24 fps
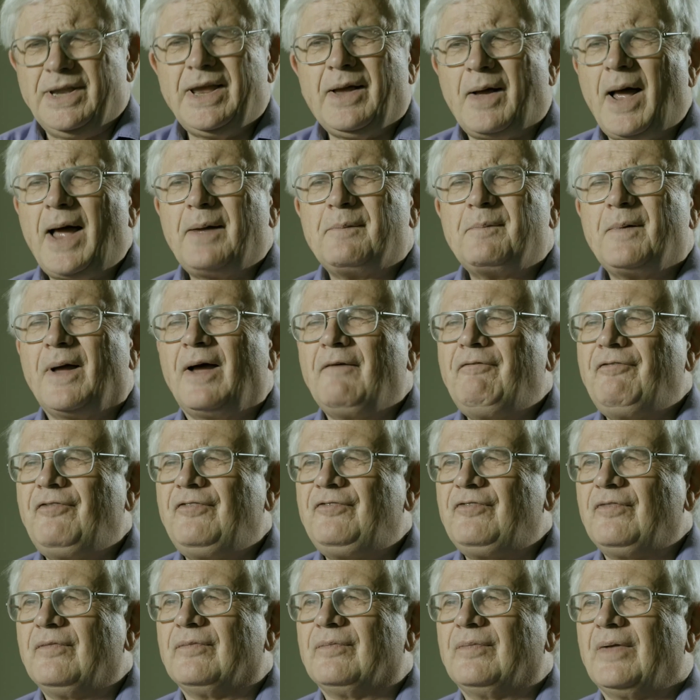yeah,
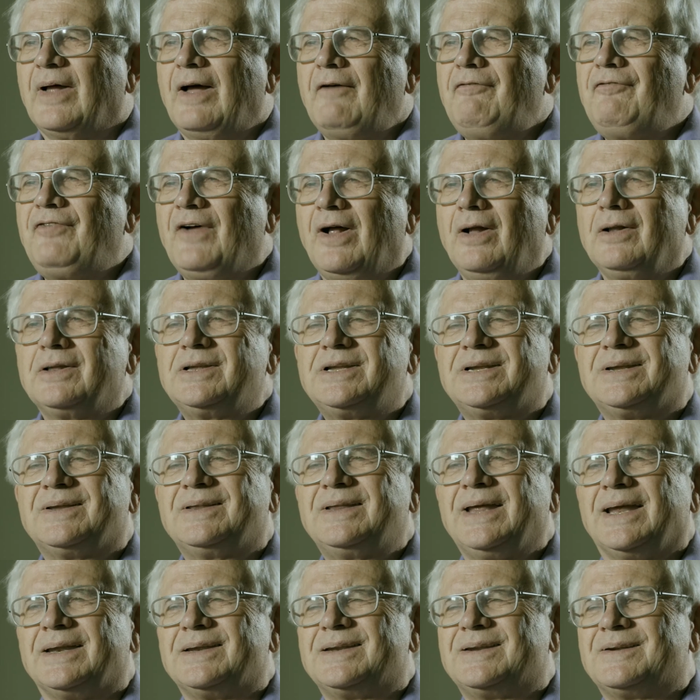I felt
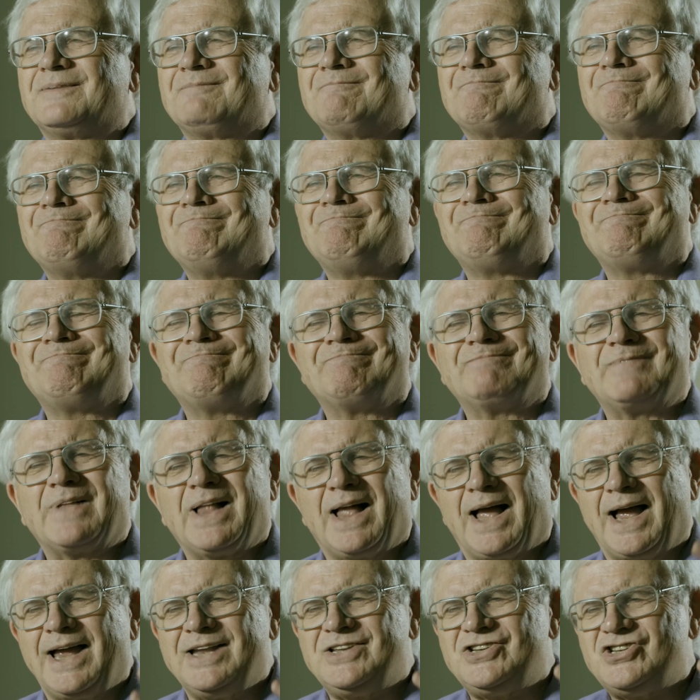that
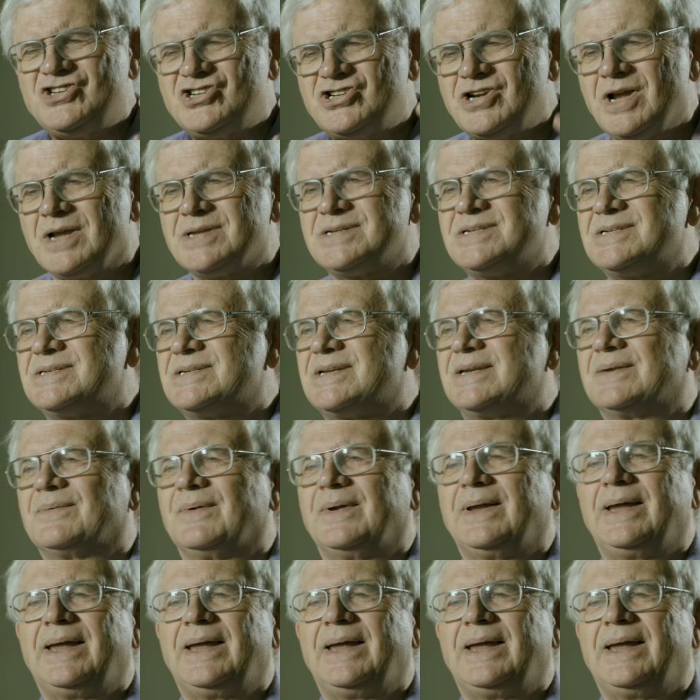I just